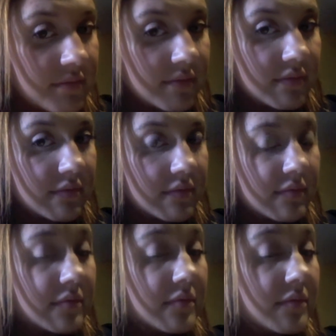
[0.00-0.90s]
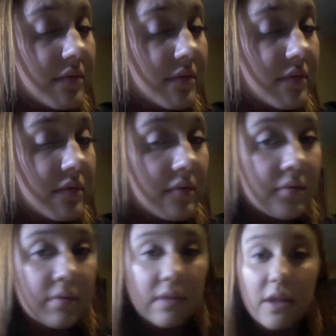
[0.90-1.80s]
Hmm.
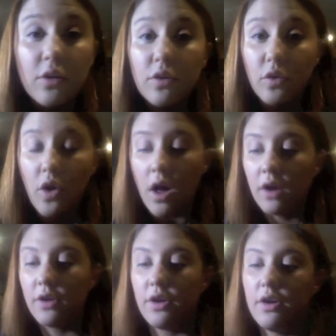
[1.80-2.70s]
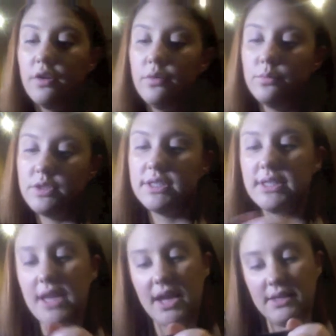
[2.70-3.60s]
They look longer, which is
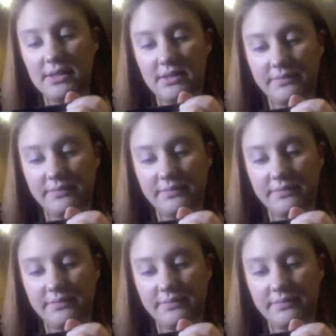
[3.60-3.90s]
nice.